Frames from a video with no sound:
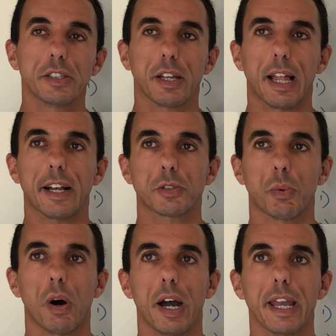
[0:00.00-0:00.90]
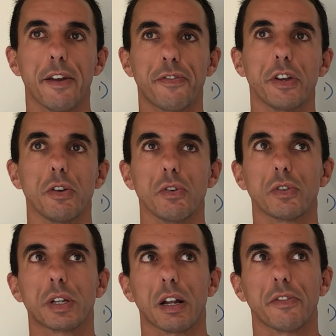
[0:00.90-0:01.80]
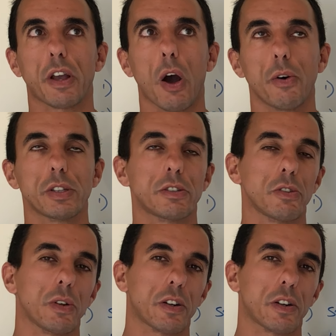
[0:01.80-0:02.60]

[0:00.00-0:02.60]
So that's why if you kind of go into